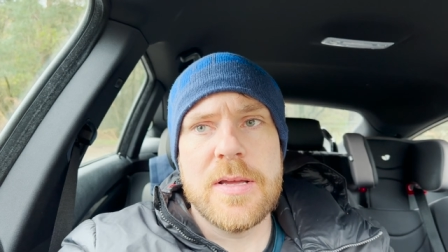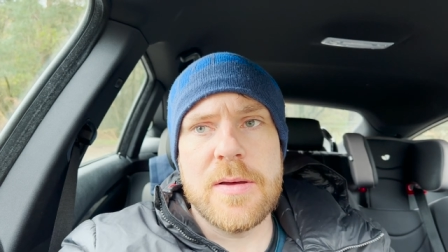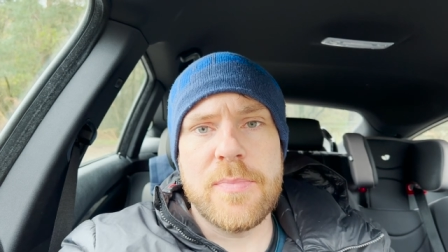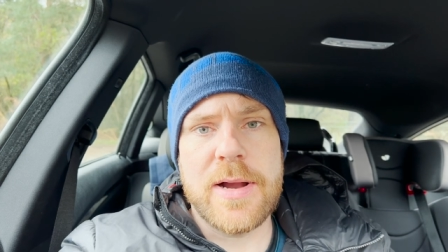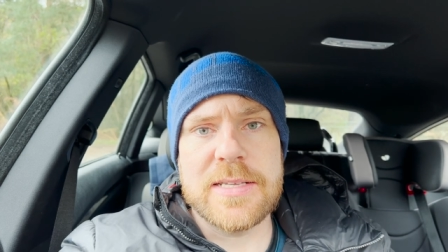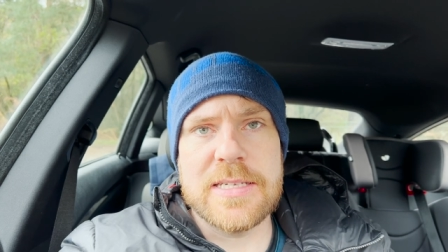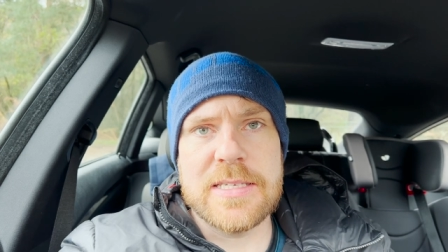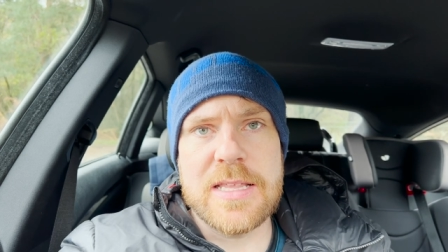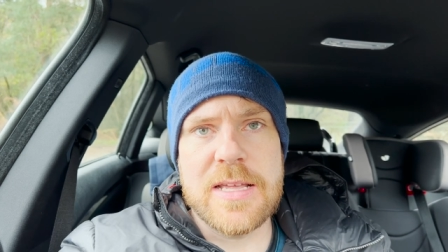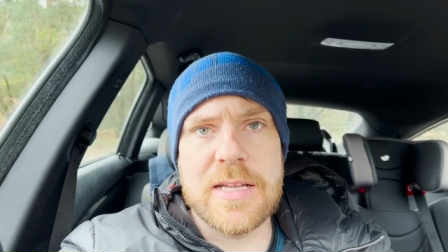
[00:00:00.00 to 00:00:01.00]
and practiced
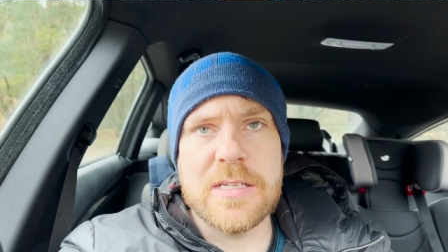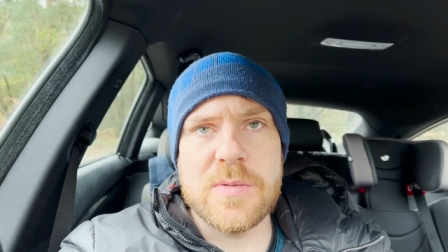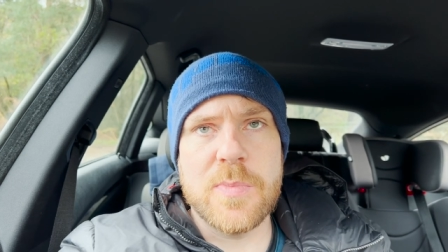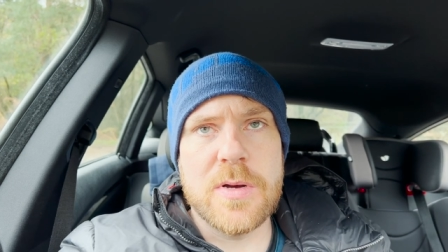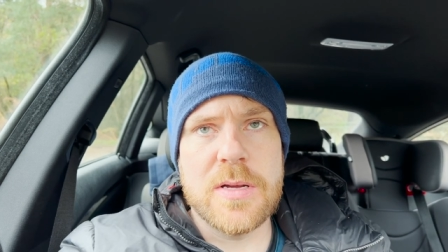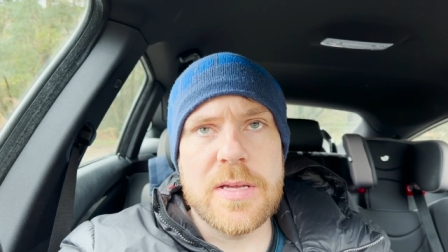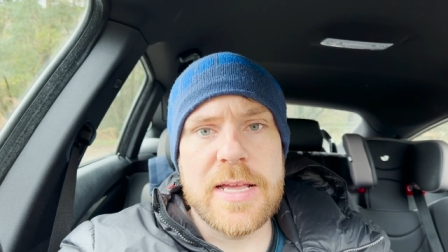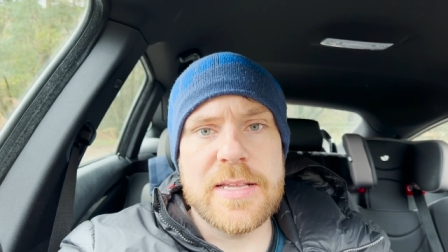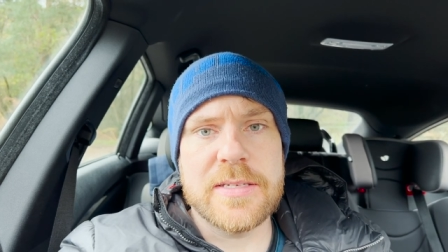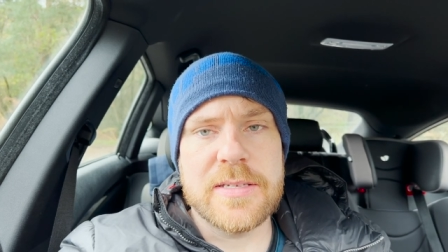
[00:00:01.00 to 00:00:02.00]
in the hills, but
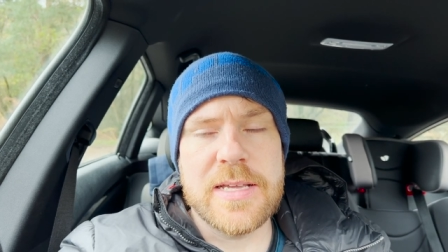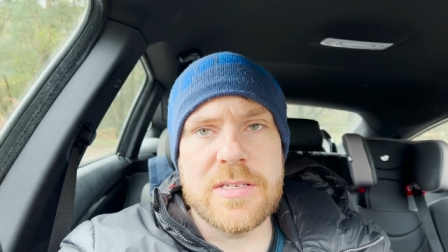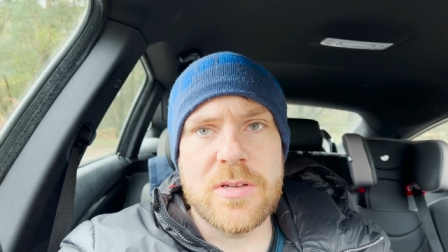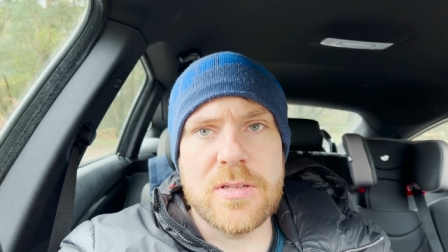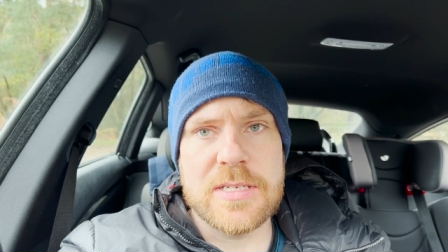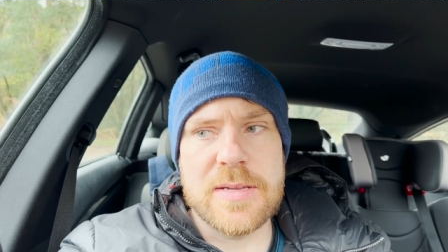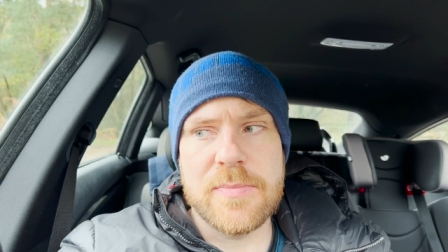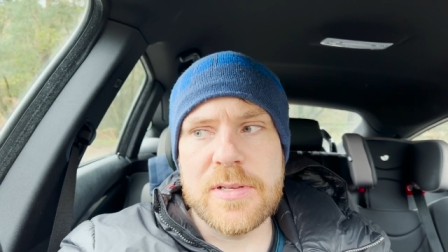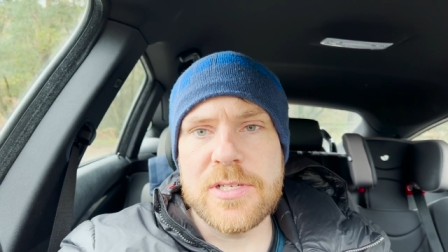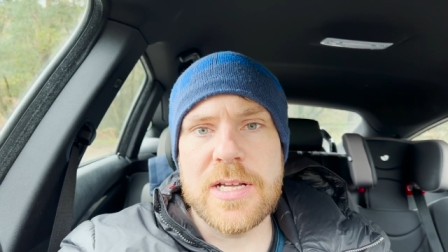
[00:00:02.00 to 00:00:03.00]
it's it's not the
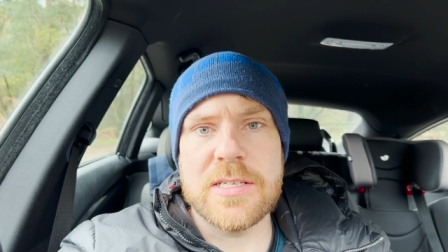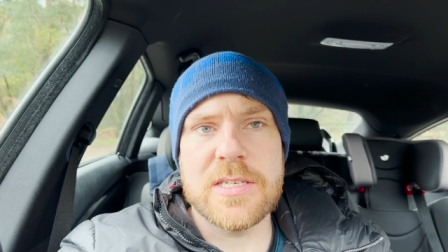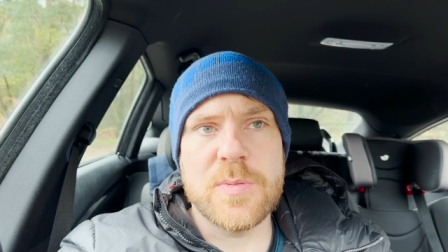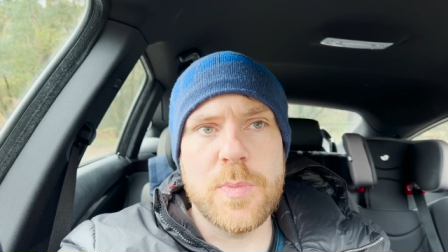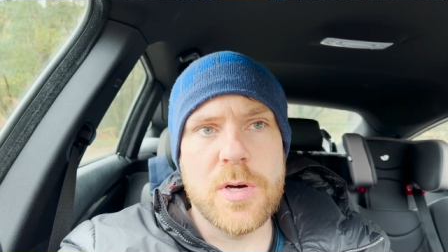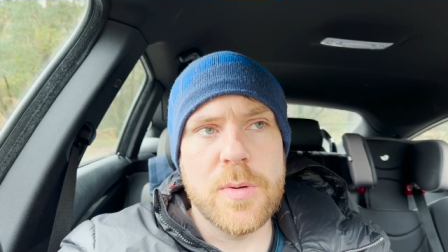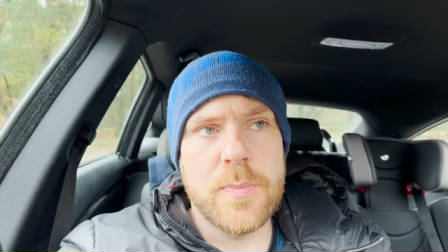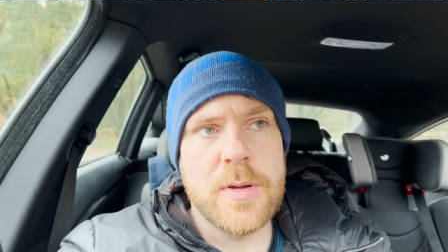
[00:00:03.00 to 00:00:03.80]
simplest shelter to put up.